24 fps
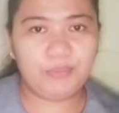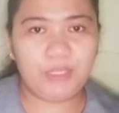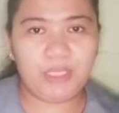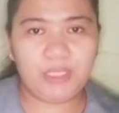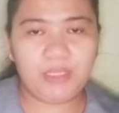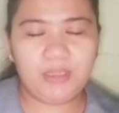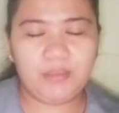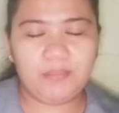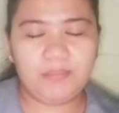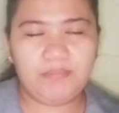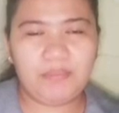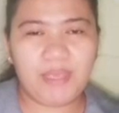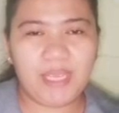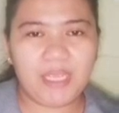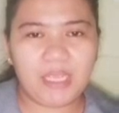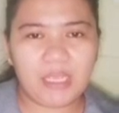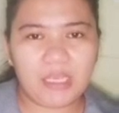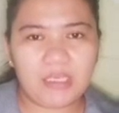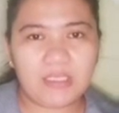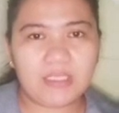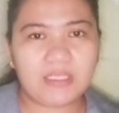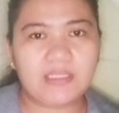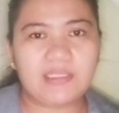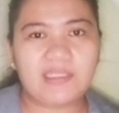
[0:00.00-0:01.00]
be the
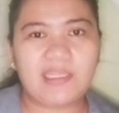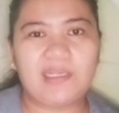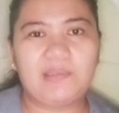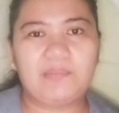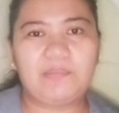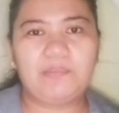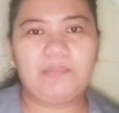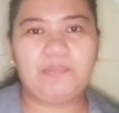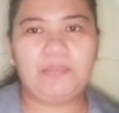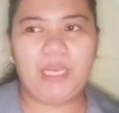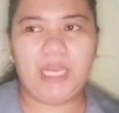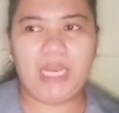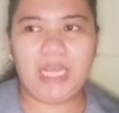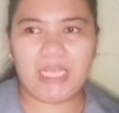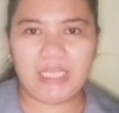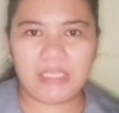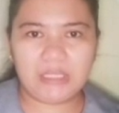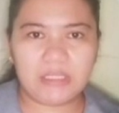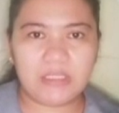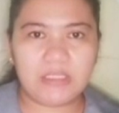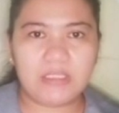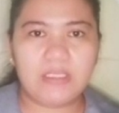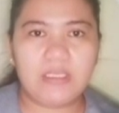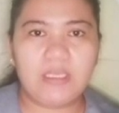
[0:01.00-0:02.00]
biggest
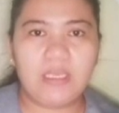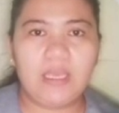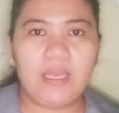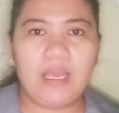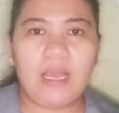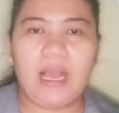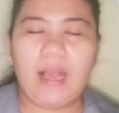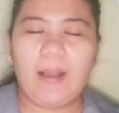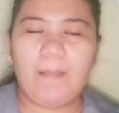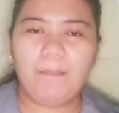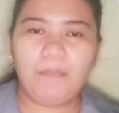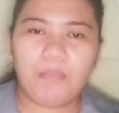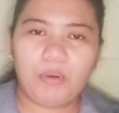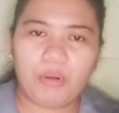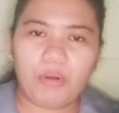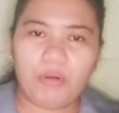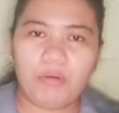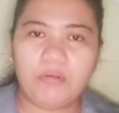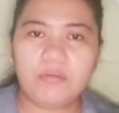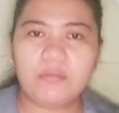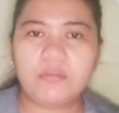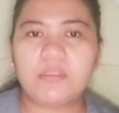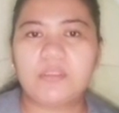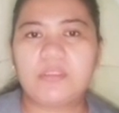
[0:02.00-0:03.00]
plate
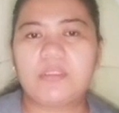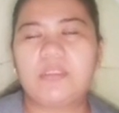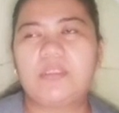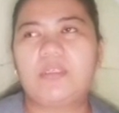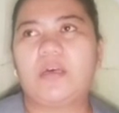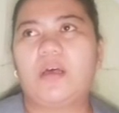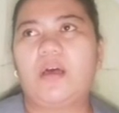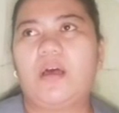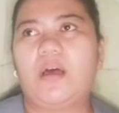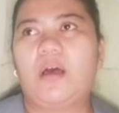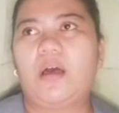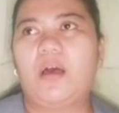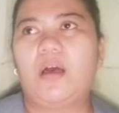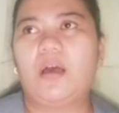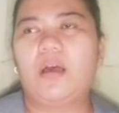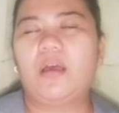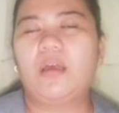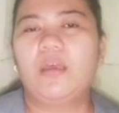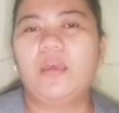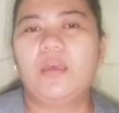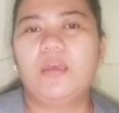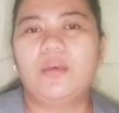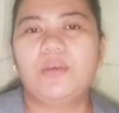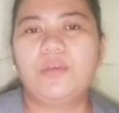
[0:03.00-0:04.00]
amongst the
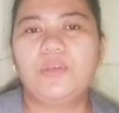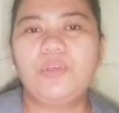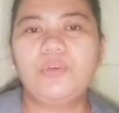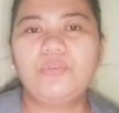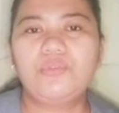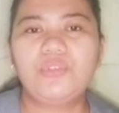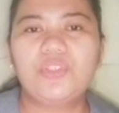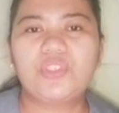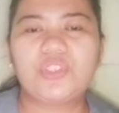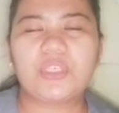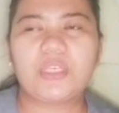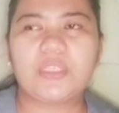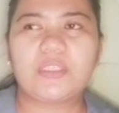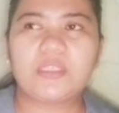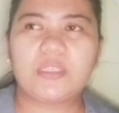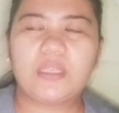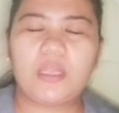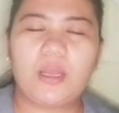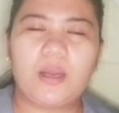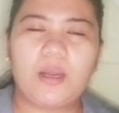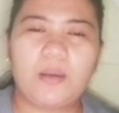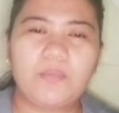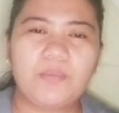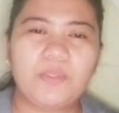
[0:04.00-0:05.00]
huge
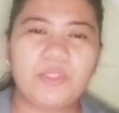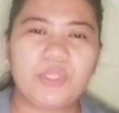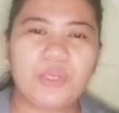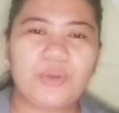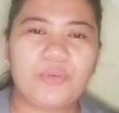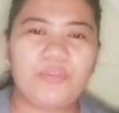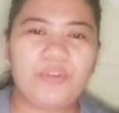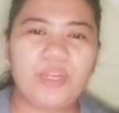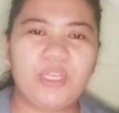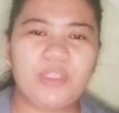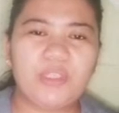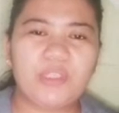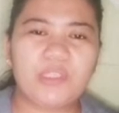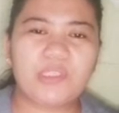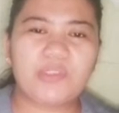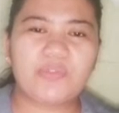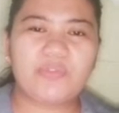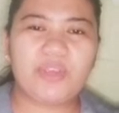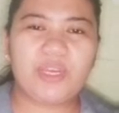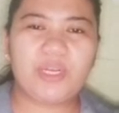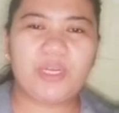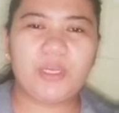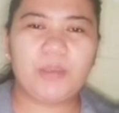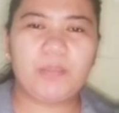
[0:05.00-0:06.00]
slabs of
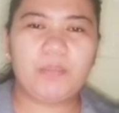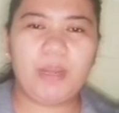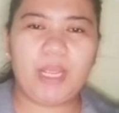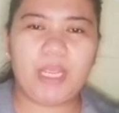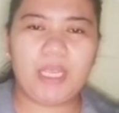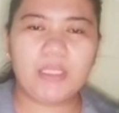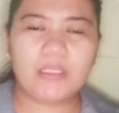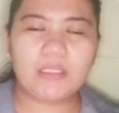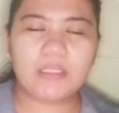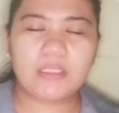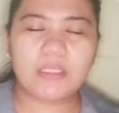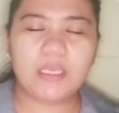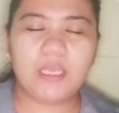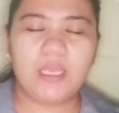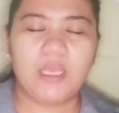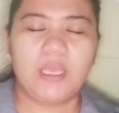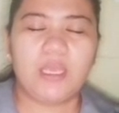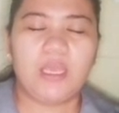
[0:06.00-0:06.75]
lithospheric plates,